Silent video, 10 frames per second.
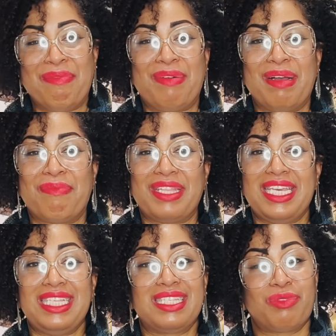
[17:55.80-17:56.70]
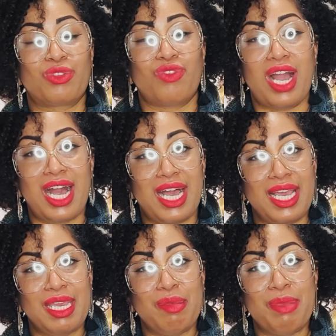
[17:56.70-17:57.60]
But please
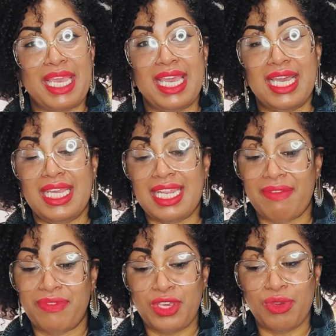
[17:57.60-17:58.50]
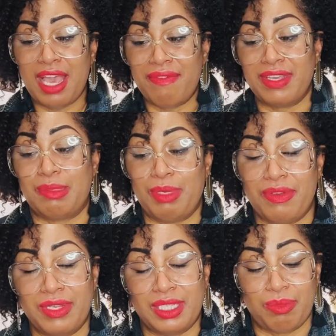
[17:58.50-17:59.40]
subscribe, and if you have
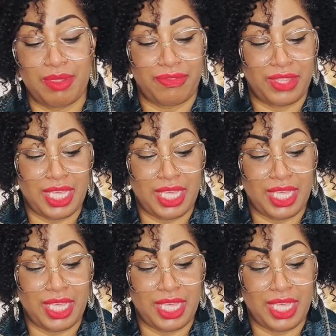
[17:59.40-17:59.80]
experience with